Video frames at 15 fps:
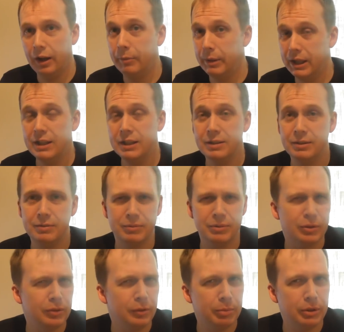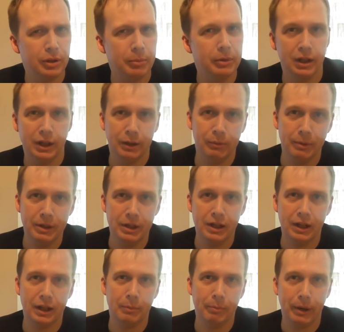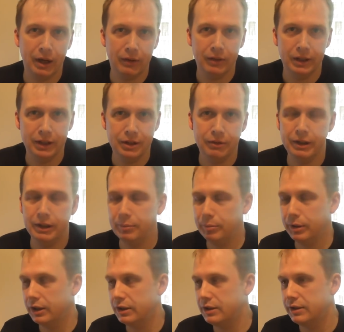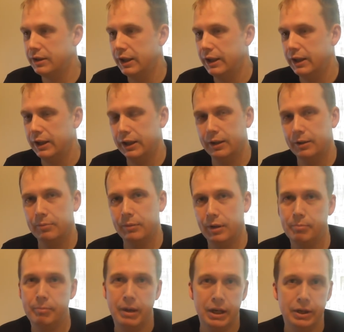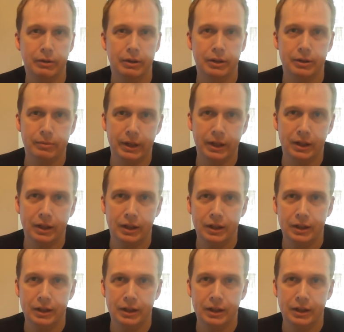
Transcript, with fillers: it is sort of predominantly women that apparently do it, but men do it as well.